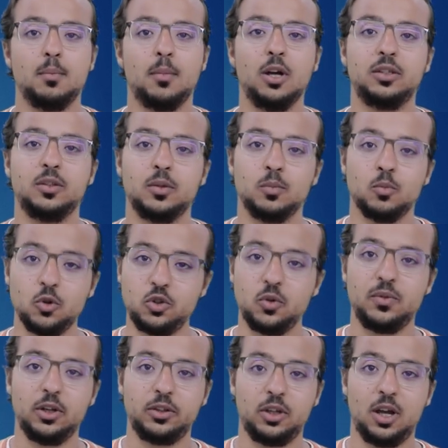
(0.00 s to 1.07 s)
But
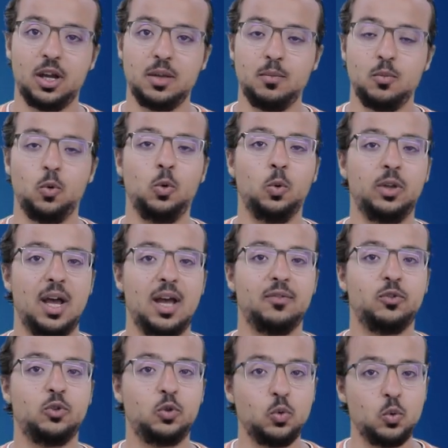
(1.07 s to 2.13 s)
most of the time, we would
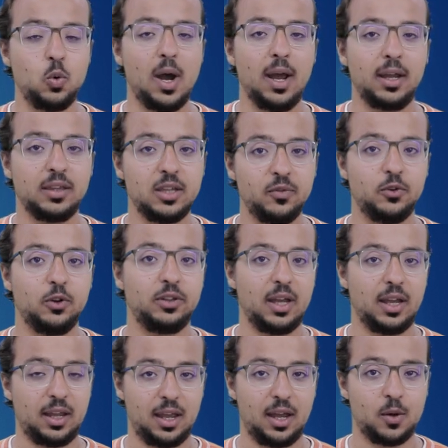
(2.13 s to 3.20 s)
have two
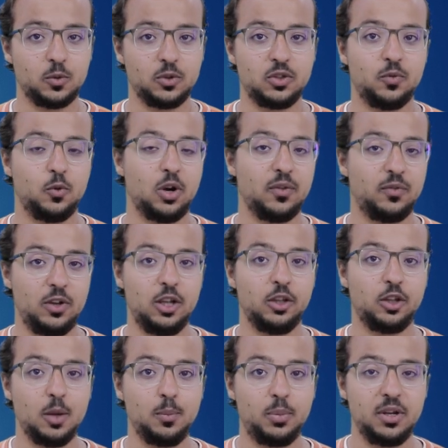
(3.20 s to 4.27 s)
different accounts for
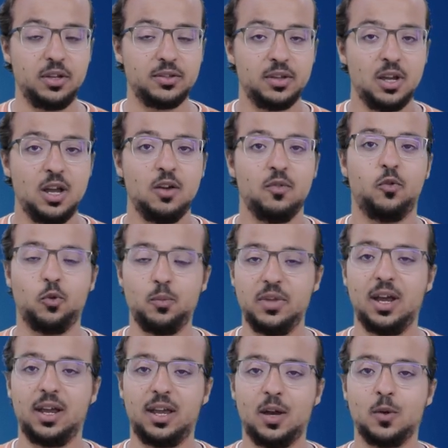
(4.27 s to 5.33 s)
affiliate companies from
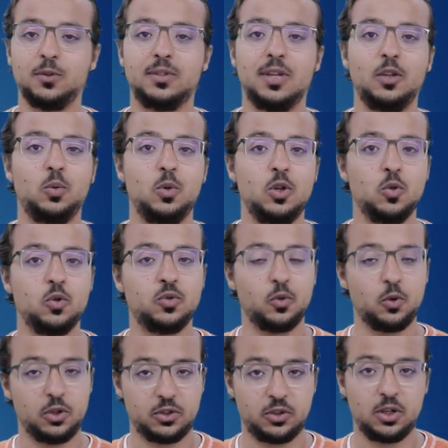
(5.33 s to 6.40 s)
the accounts that we use
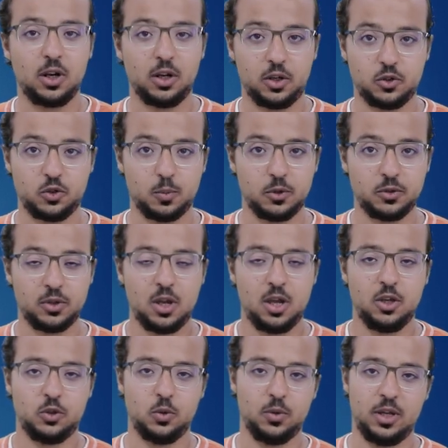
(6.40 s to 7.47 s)
for external customers.
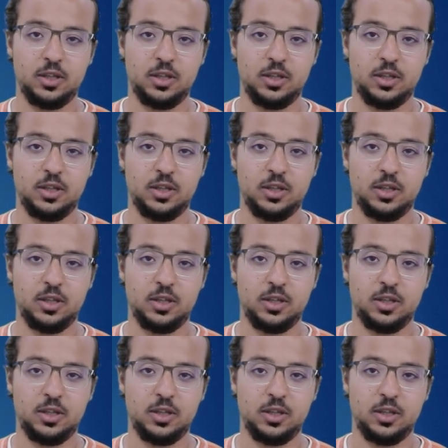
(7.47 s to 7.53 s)
So